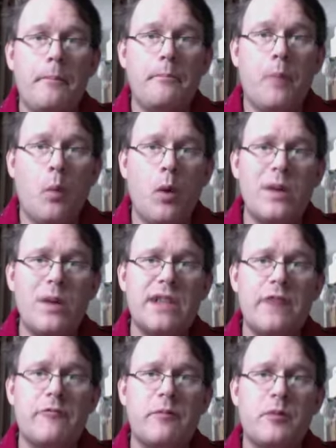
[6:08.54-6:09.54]
But what do we
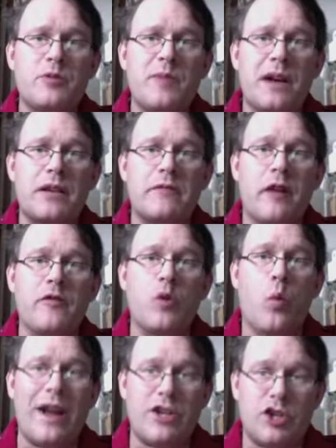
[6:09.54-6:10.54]
see from the perspective of the
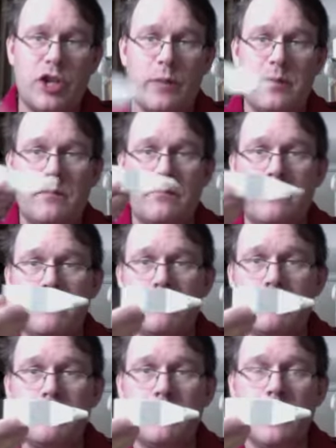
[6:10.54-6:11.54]
white ship?
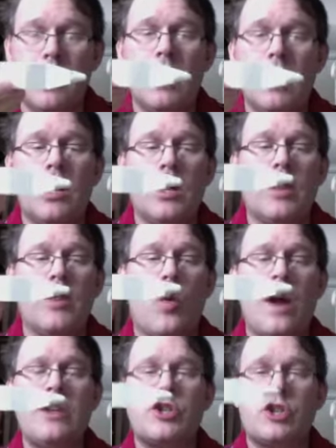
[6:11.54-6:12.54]
The
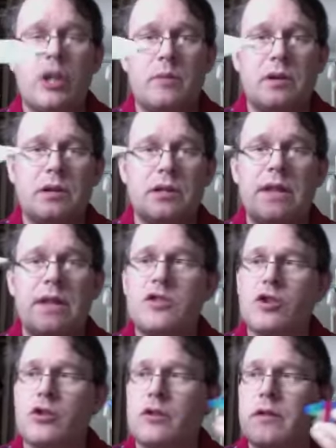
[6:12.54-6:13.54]
white ship leaves
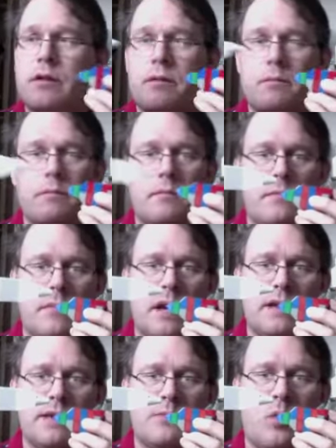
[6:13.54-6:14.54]
Earth
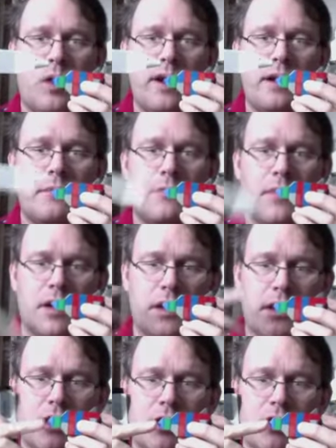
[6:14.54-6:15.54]
at this point, because
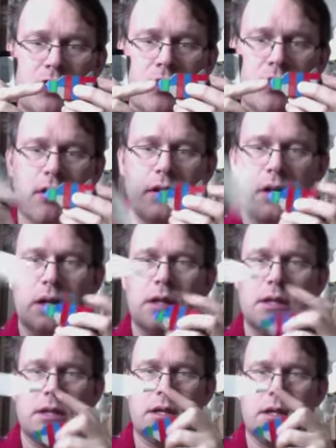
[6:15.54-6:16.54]
this is Earth, and
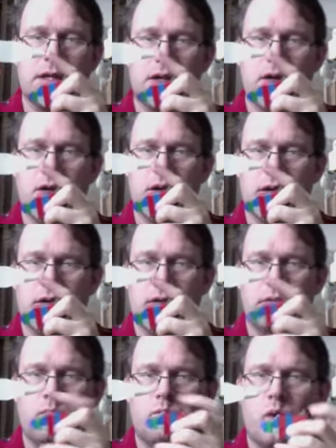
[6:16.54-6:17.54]
this is
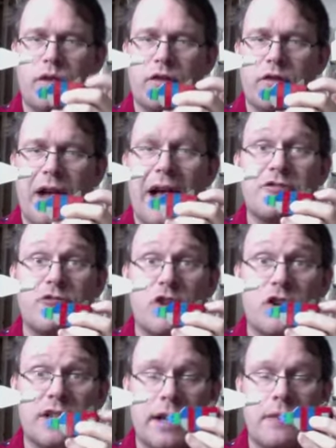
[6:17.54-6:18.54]
where the
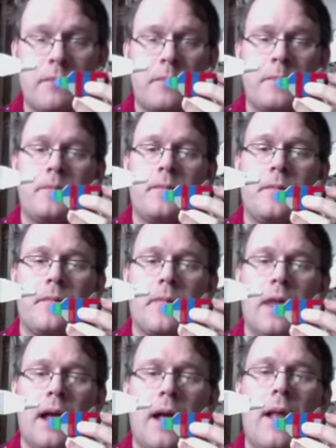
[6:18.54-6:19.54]
astronaut is sitting.
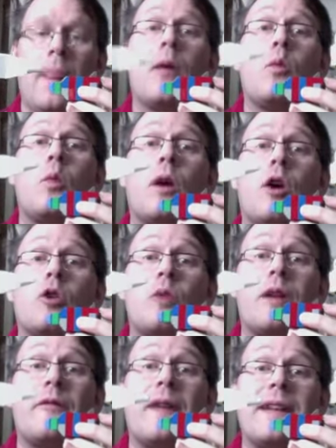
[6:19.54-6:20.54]
We go
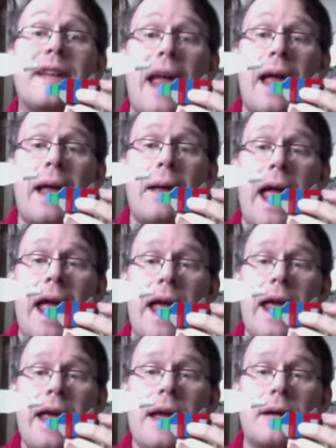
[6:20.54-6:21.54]
to event
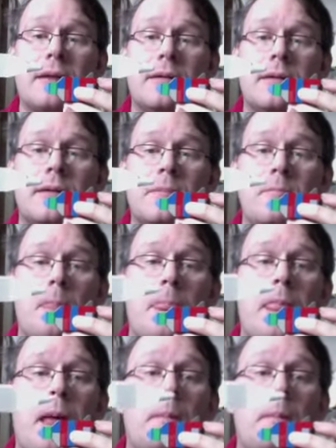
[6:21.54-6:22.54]
A,
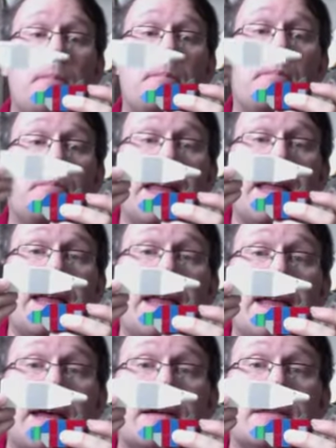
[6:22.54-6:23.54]

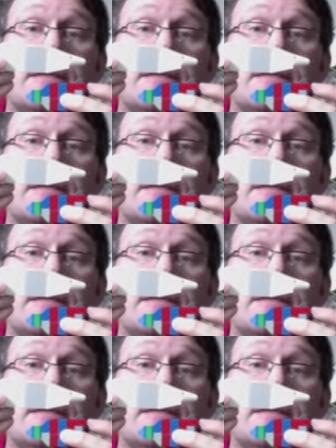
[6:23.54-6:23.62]
B,